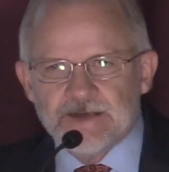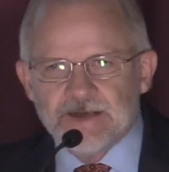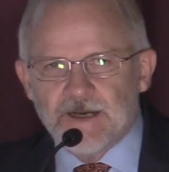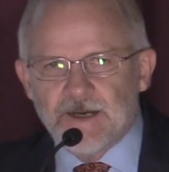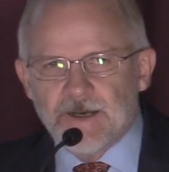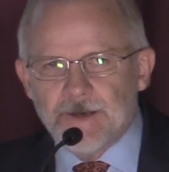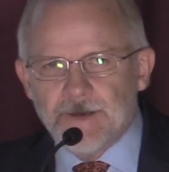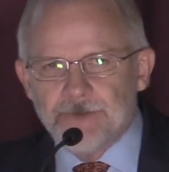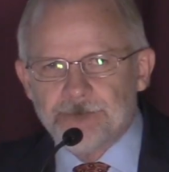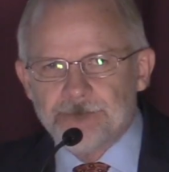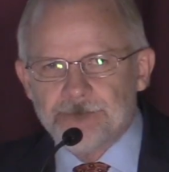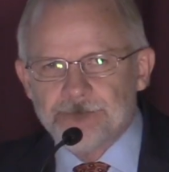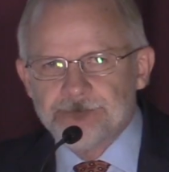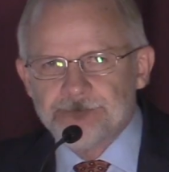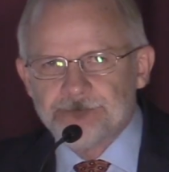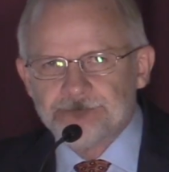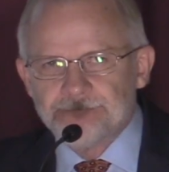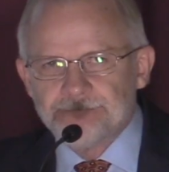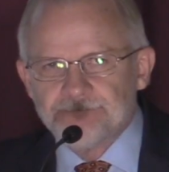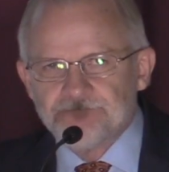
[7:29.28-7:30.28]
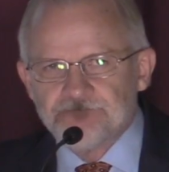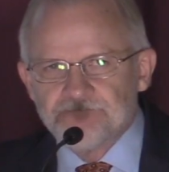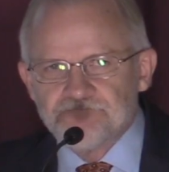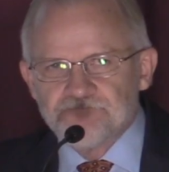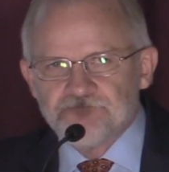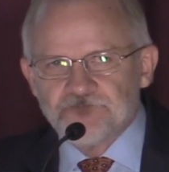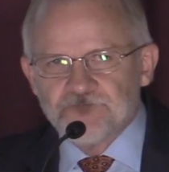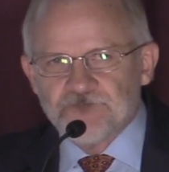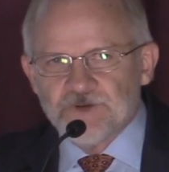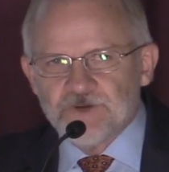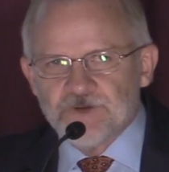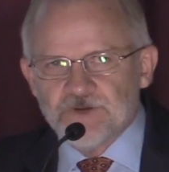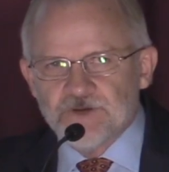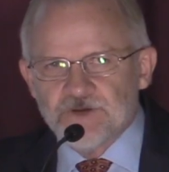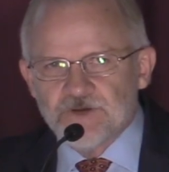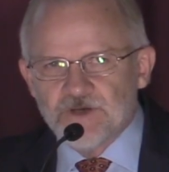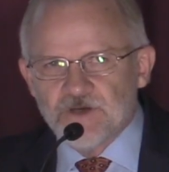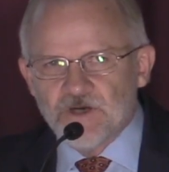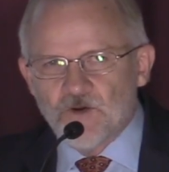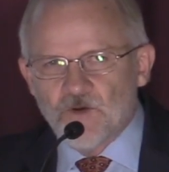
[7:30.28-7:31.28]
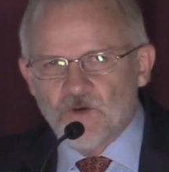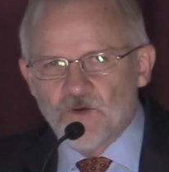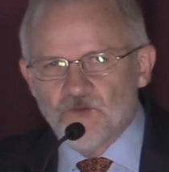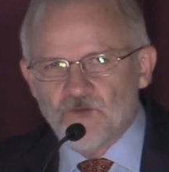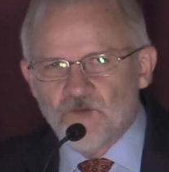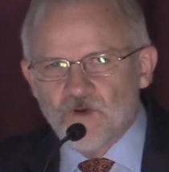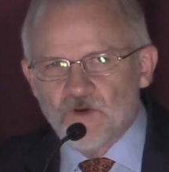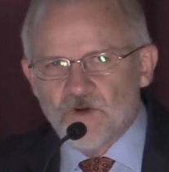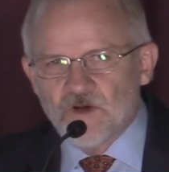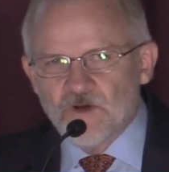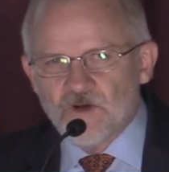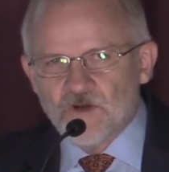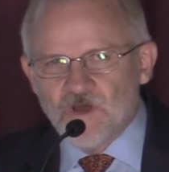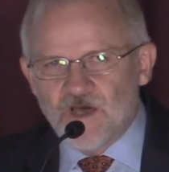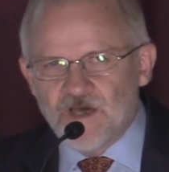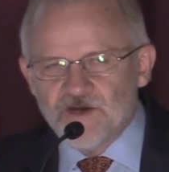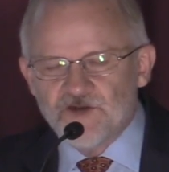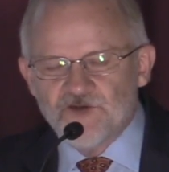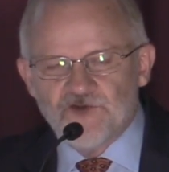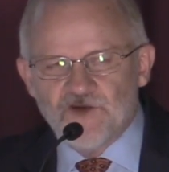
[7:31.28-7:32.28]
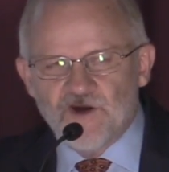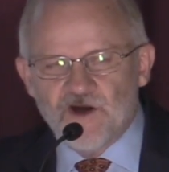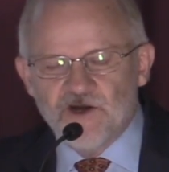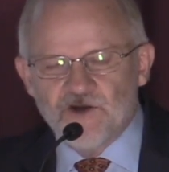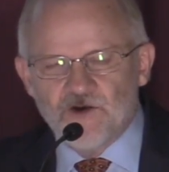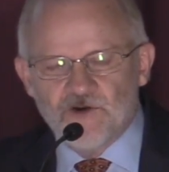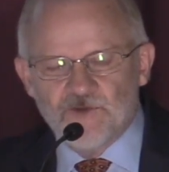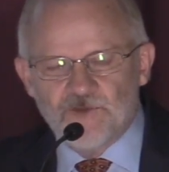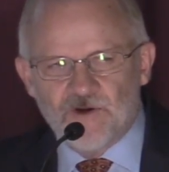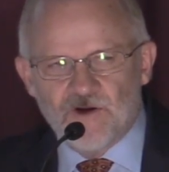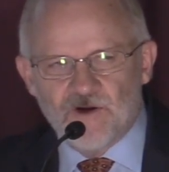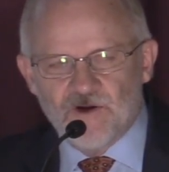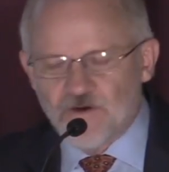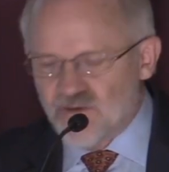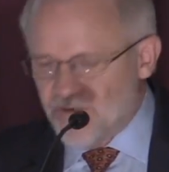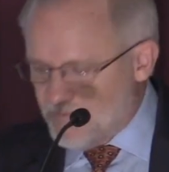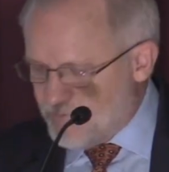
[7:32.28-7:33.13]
Um, you know, a lot of firepower